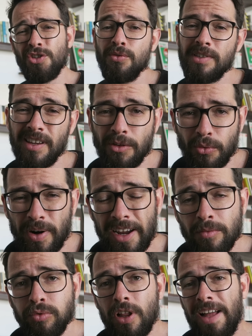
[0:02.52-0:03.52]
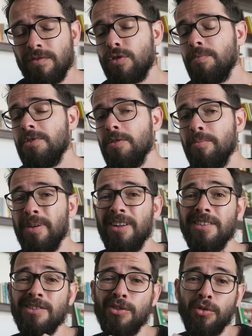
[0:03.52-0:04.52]
choosing the right platform to
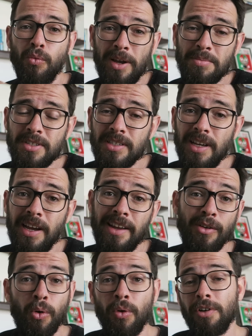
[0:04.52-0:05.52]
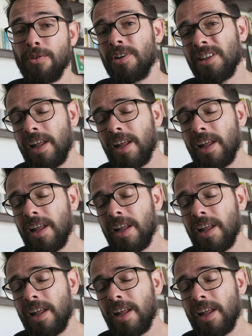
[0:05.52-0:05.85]
build your website or your